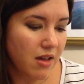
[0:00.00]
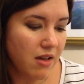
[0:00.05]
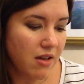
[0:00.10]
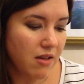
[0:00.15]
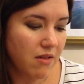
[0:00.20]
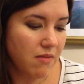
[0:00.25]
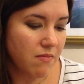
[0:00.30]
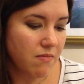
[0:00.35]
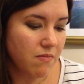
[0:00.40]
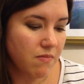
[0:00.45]

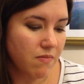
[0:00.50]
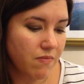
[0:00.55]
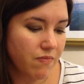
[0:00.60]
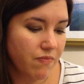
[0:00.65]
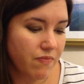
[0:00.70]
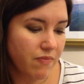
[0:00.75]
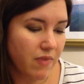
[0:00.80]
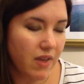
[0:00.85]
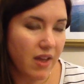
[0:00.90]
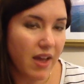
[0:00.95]

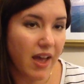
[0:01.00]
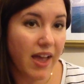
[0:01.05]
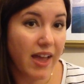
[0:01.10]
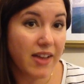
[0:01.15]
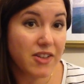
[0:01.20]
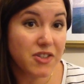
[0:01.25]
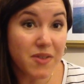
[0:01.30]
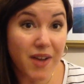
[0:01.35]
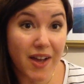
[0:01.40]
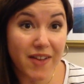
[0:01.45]

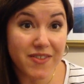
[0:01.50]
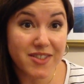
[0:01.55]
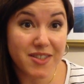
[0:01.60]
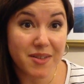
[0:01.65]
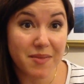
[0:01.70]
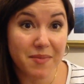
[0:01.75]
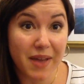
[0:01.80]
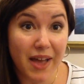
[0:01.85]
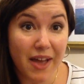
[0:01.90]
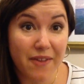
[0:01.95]
I do have
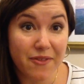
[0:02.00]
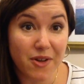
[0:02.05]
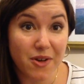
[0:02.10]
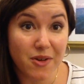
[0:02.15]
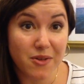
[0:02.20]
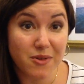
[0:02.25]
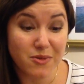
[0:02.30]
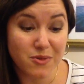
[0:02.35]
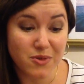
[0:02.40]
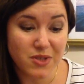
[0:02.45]
some
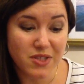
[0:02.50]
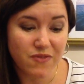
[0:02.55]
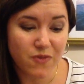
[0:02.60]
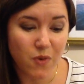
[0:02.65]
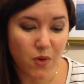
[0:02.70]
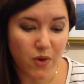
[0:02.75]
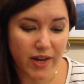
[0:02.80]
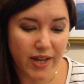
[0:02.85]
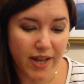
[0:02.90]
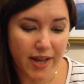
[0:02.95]
FOs
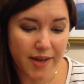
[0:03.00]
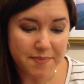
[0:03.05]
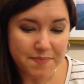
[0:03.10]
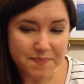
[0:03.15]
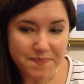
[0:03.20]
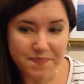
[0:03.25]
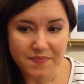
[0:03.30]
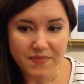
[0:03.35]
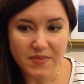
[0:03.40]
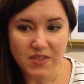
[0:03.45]
for you.
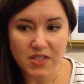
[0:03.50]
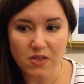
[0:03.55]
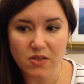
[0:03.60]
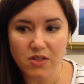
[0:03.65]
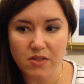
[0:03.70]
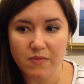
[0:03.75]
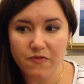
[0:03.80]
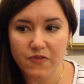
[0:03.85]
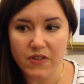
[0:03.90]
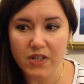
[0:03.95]
So
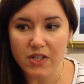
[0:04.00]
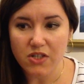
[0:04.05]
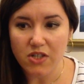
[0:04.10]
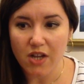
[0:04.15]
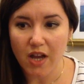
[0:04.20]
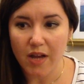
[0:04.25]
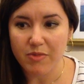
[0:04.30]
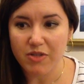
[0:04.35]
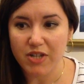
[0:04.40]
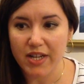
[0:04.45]
some finished
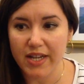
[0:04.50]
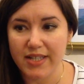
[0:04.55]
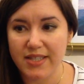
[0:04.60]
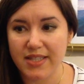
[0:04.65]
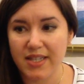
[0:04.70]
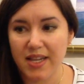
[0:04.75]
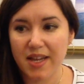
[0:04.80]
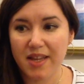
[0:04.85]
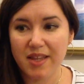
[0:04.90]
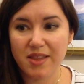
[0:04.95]

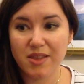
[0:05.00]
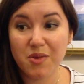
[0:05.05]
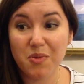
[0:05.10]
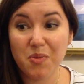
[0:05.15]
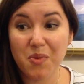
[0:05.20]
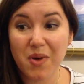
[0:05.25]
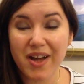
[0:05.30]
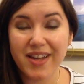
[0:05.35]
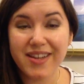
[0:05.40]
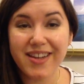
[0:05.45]
objects. The
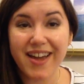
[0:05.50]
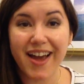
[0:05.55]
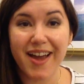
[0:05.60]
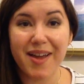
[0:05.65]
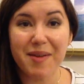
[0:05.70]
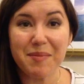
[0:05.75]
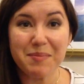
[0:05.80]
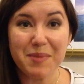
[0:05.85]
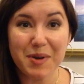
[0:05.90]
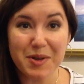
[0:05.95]
one I
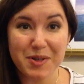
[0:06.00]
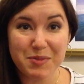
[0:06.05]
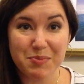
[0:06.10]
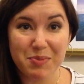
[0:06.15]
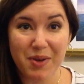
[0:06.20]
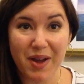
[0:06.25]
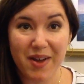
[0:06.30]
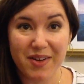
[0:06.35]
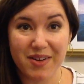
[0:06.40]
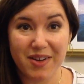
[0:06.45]
am most
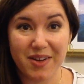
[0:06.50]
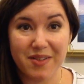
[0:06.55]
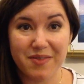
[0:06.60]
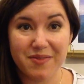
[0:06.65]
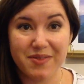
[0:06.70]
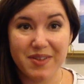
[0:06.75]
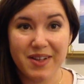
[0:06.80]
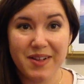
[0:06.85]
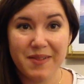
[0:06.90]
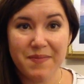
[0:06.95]
proud of
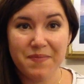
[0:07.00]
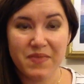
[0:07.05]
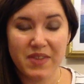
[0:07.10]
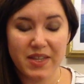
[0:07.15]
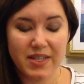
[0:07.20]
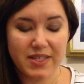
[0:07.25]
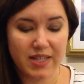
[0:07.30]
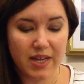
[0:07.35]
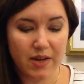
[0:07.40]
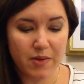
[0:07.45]

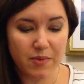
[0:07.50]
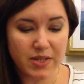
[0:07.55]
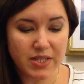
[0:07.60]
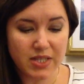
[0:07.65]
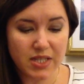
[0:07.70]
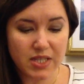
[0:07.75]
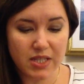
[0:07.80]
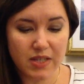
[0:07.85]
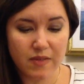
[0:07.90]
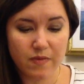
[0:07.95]
is I
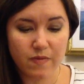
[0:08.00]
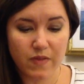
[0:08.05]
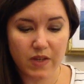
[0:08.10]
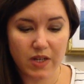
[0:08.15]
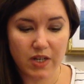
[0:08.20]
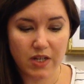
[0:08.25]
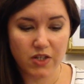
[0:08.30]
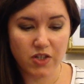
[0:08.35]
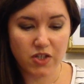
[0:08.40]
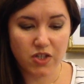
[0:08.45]
recently
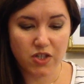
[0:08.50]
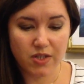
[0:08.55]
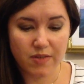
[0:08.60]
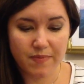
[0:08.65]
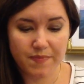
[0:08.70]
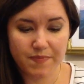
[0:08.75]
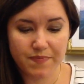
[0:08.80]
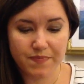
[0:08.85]
finished